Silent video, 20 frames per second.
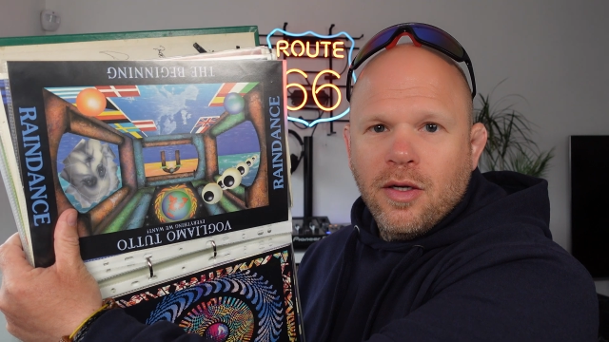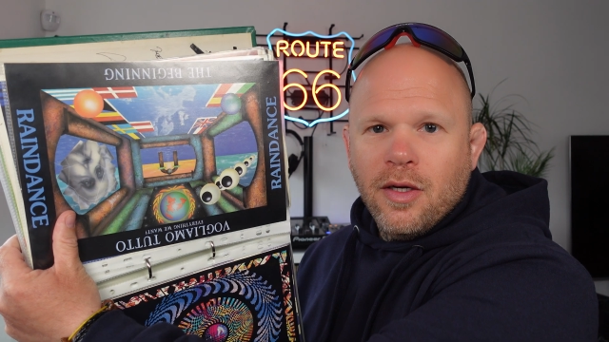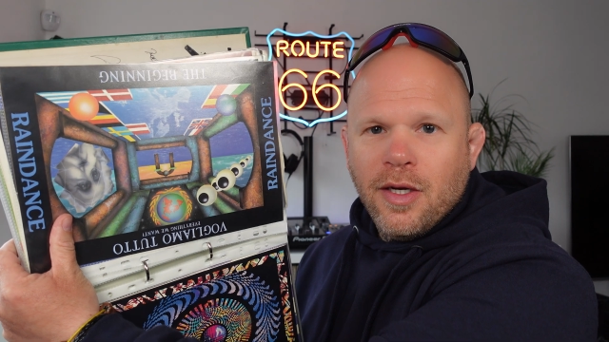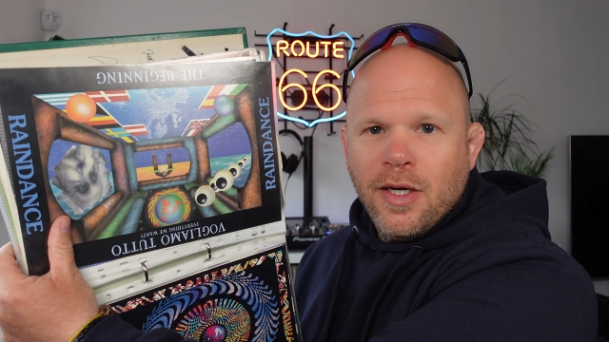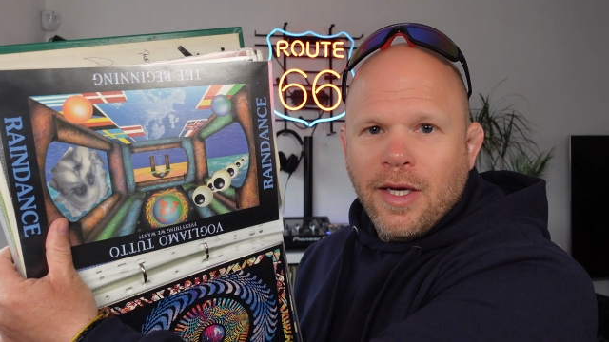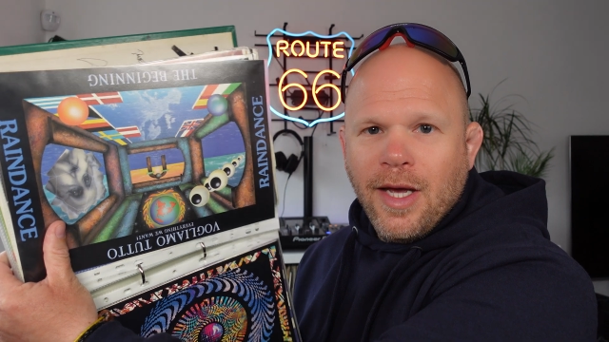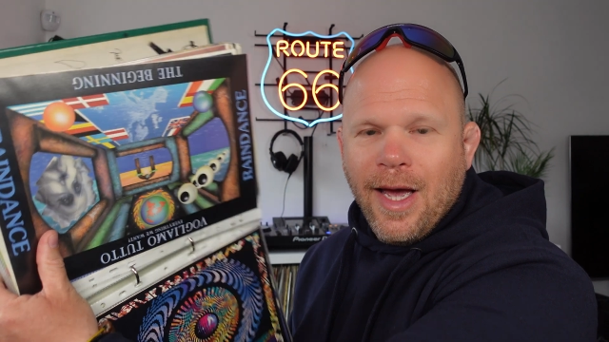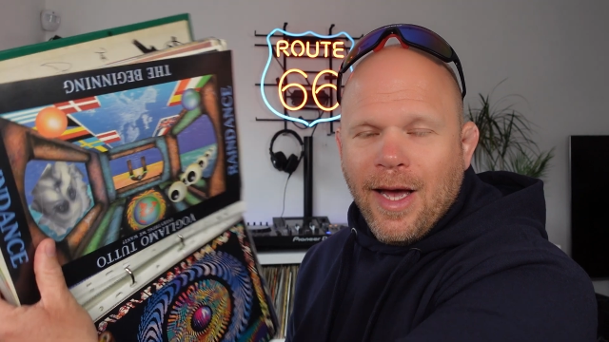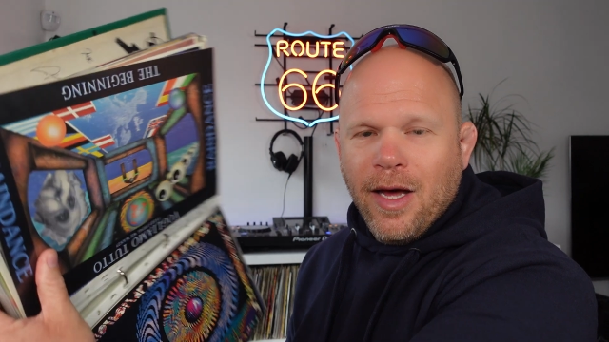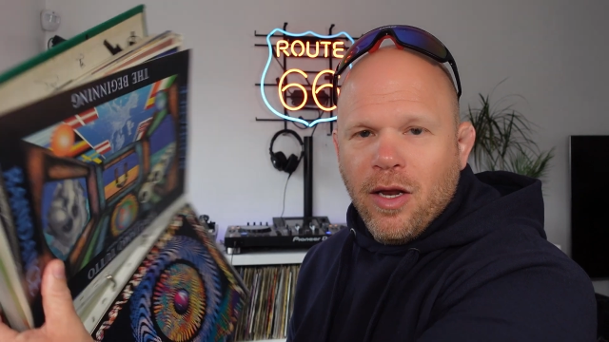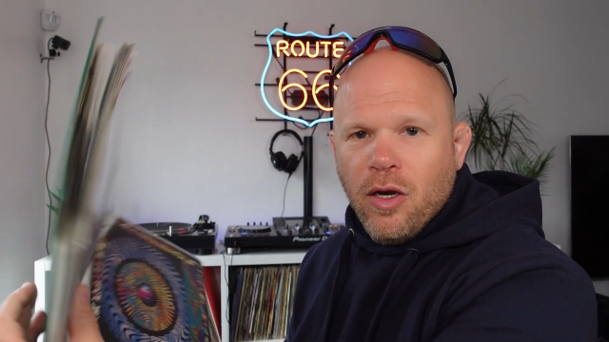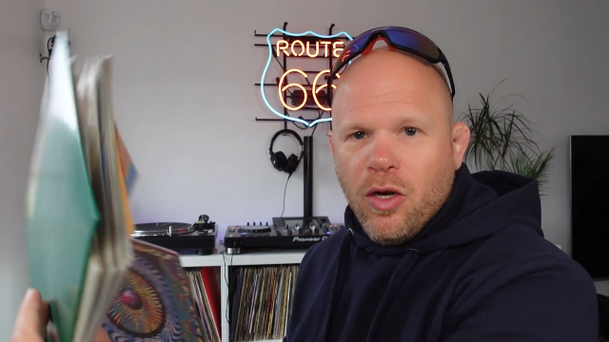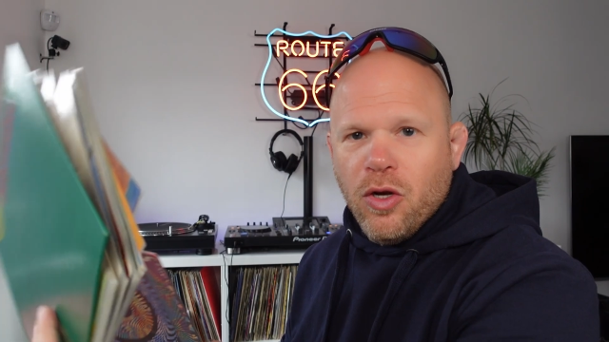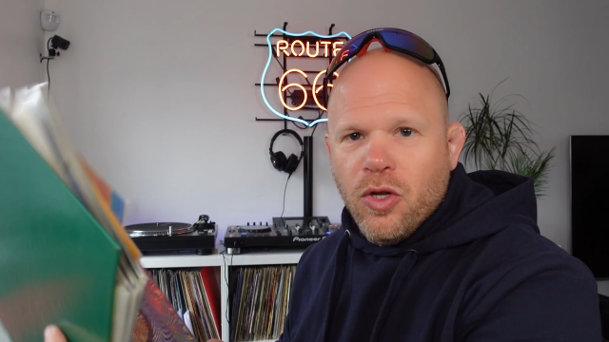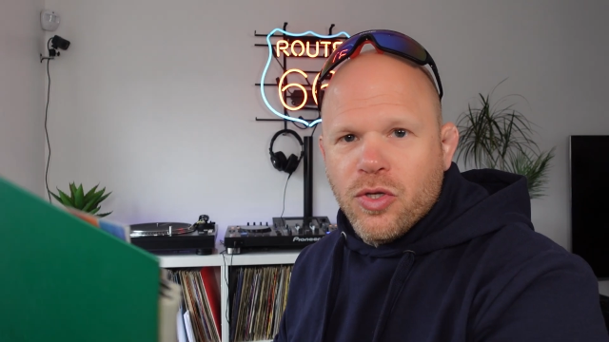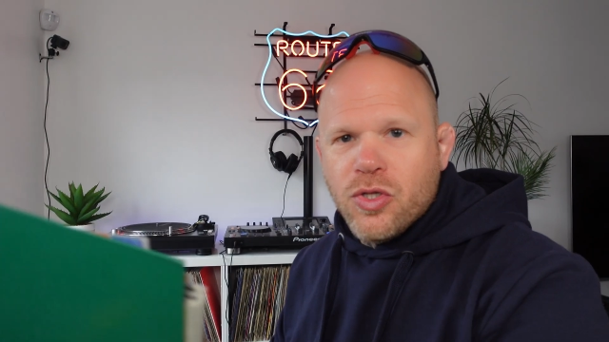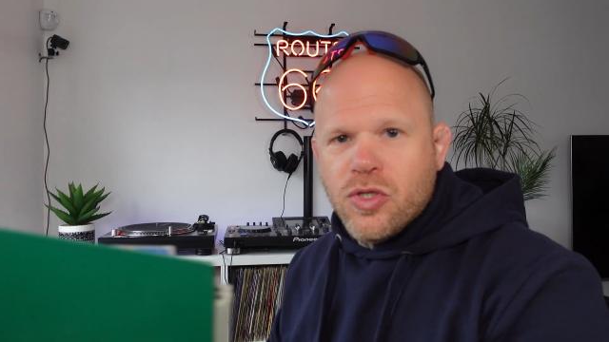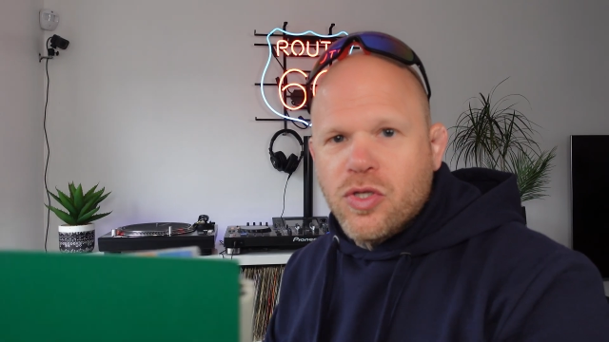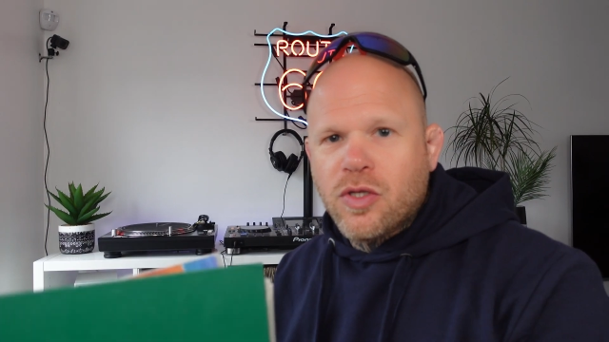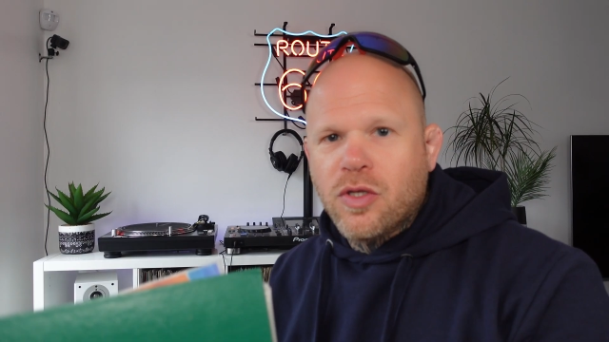
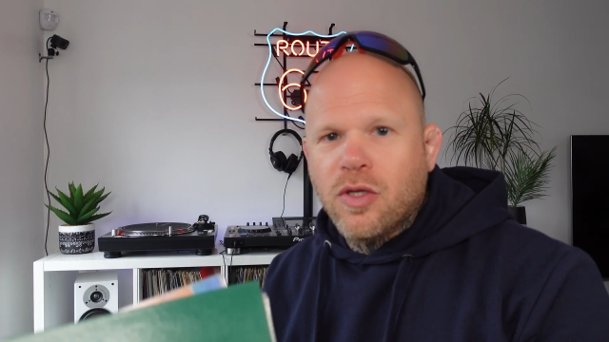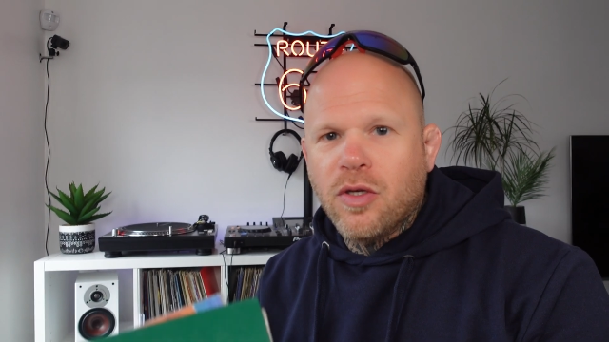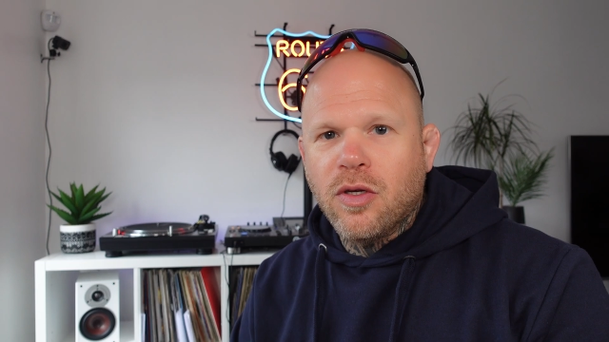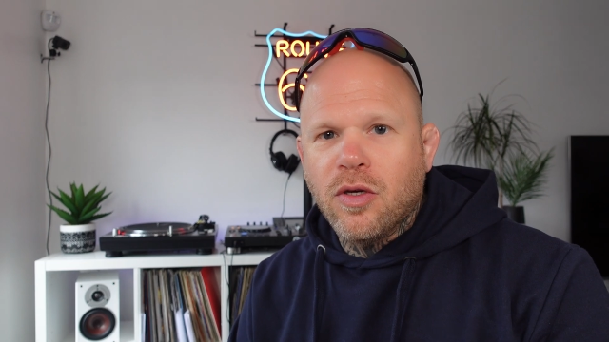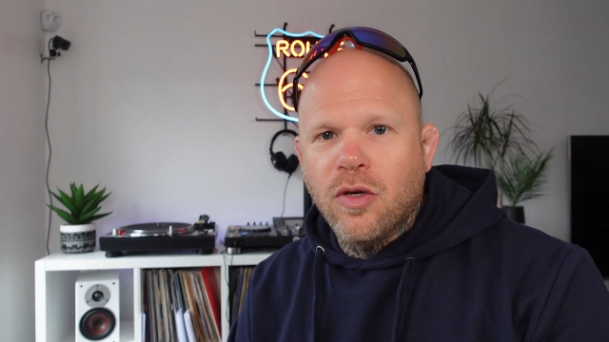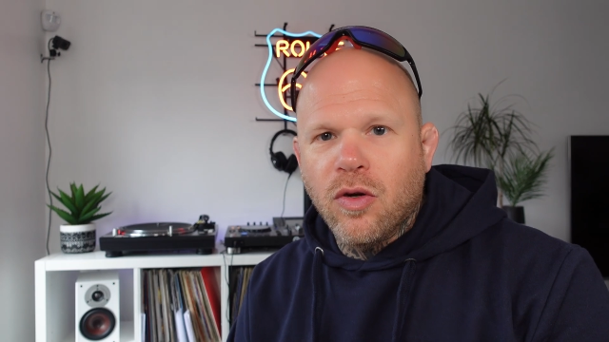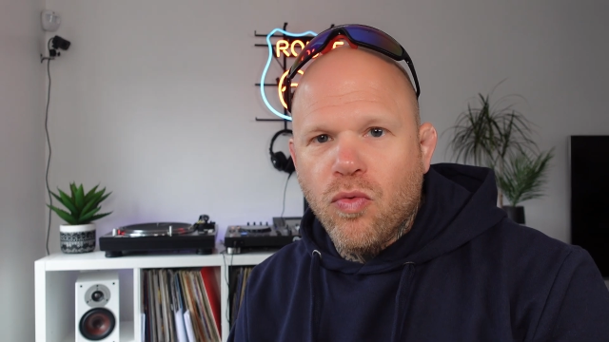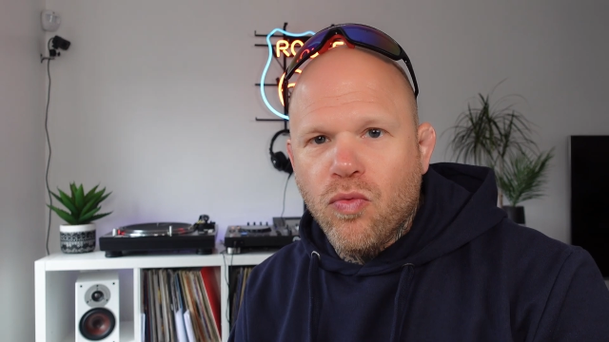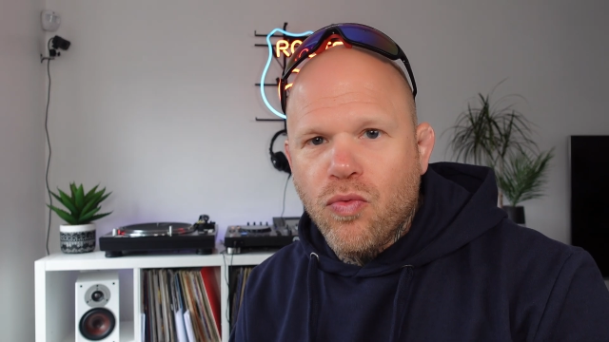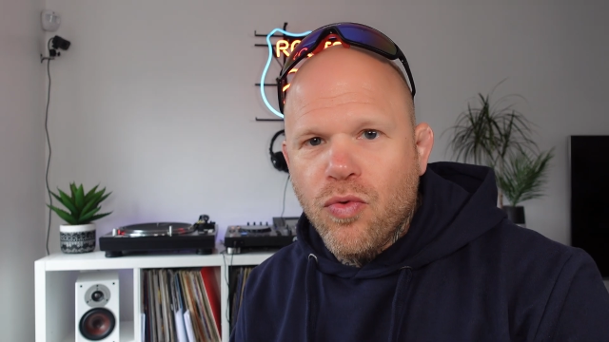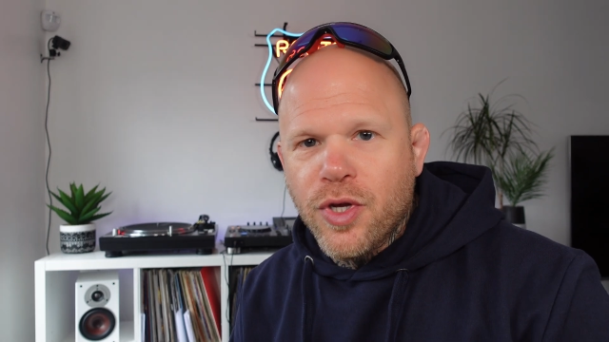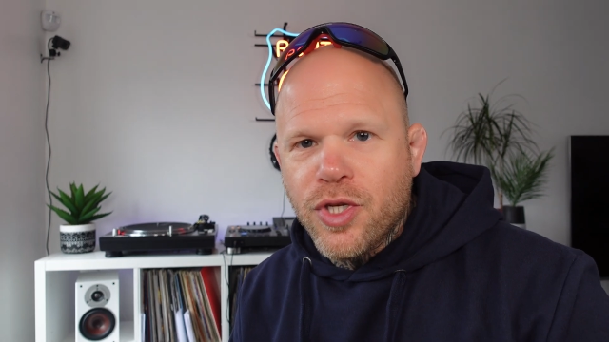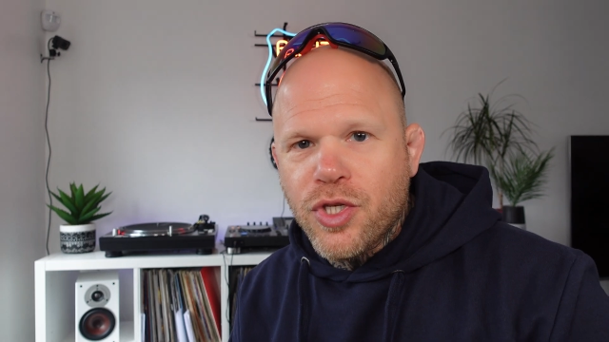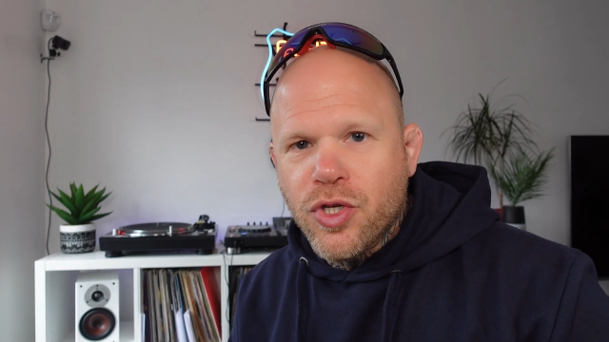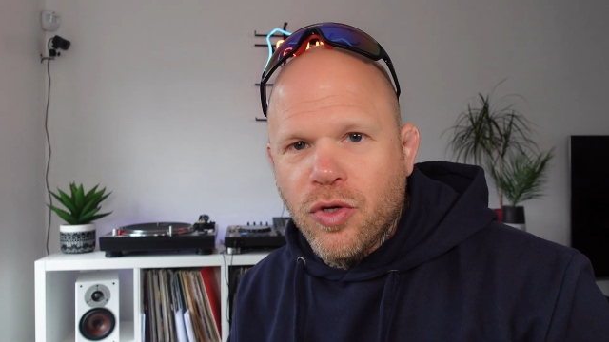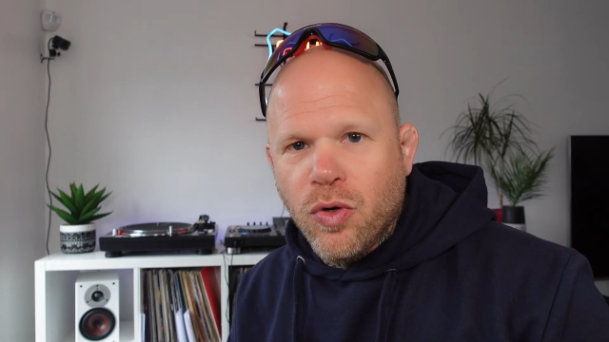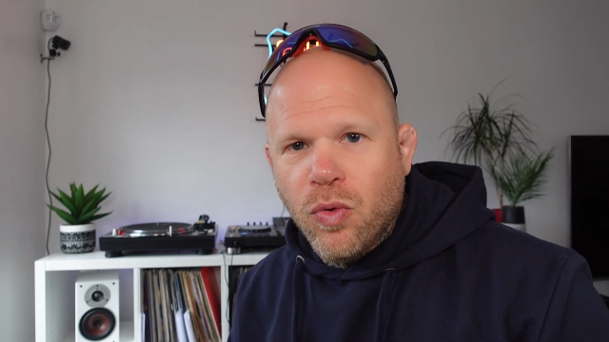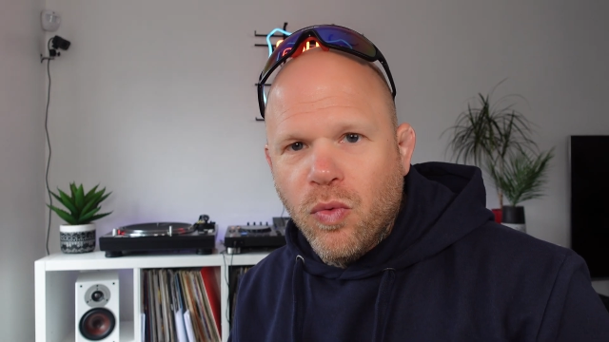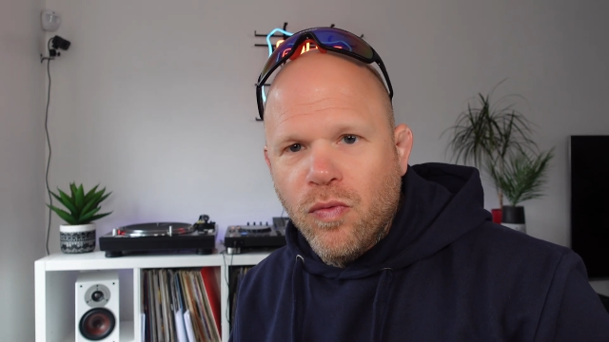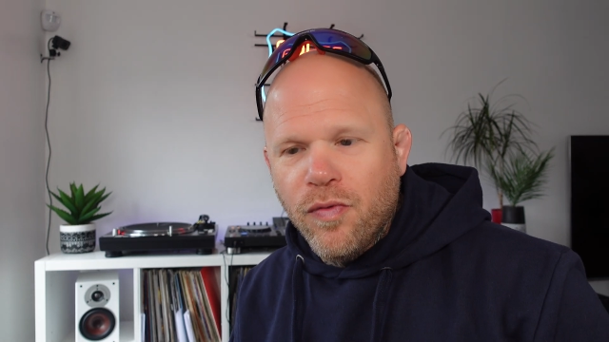Countless
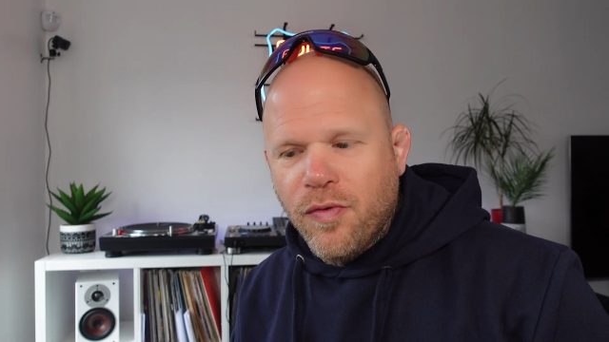original,